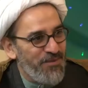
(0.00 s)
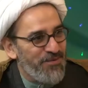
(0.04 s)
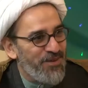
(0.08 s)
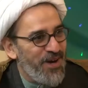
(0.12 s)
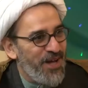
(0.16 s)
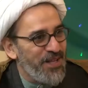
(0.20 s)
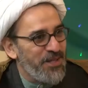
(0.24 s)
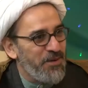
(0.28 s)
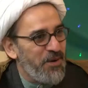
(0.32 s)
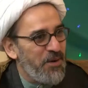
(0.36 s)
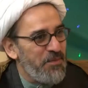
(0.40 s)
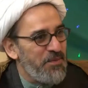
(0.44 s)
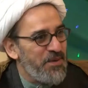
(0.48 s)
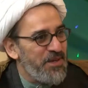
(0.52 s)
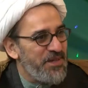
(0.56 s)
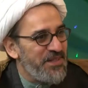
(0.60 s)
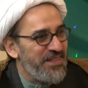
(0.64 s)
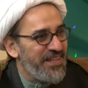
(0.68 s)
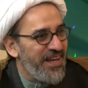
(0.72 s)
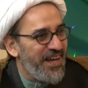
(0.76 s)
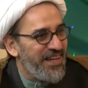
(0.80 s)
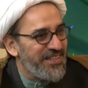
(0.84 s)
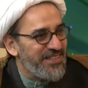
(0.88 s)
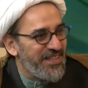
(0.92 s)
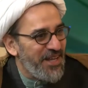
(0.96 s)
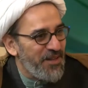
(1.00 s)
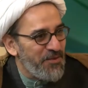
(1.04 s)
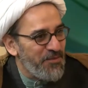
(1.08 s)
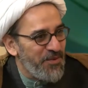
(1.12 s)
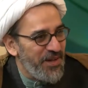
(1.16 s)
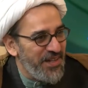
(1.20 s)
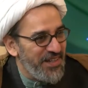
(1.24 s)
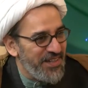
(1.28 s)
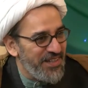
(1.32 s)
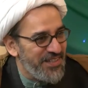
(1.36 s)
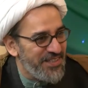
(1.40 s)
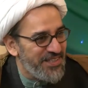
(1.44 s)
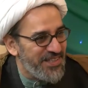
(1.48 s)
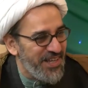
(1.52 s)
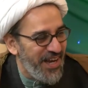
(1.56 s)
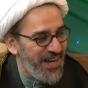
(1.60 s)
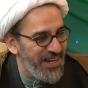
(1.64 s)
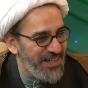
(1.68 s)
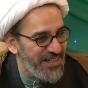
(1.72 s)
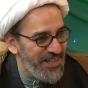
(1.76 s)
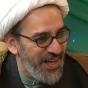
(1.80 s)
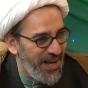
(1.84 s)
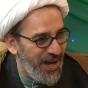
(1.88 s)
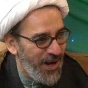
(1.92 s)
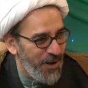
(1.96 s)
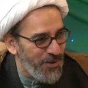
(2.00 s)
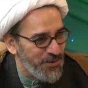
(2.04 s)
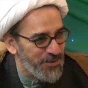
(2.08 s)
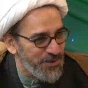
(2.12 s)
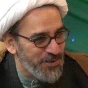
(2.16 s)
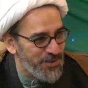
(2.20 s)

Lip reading: Fatima bint Asad went inside the house.